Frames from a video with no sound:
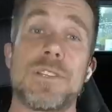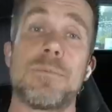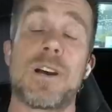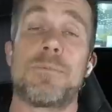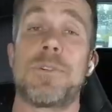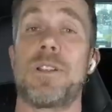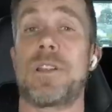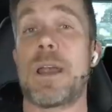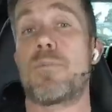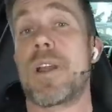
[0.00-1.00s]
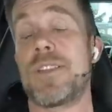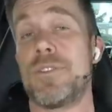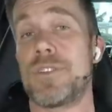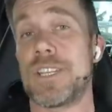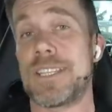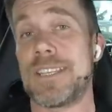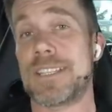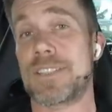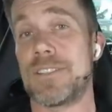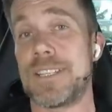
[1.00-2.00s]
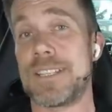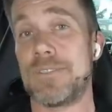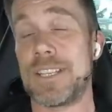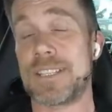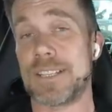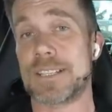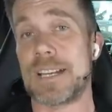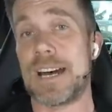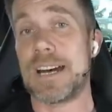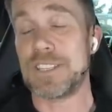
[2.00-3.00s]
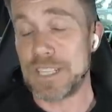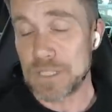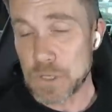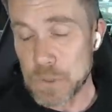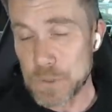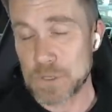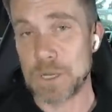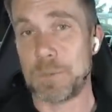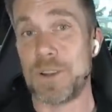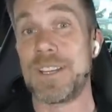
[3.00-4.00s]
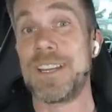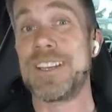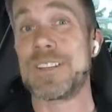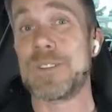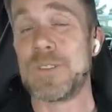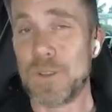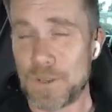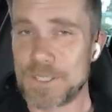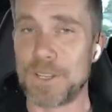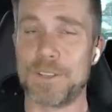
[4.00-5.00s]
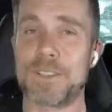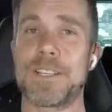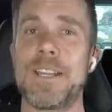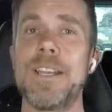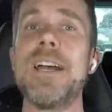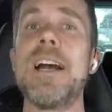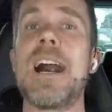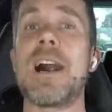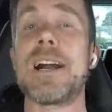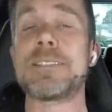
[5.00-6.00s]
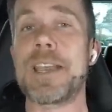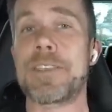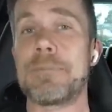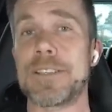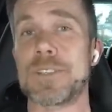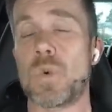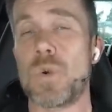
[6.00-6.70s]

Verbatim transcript: the turbine wheel on our brand new GTX 3076R Gen 2 Turbo. Not stoked. To make matters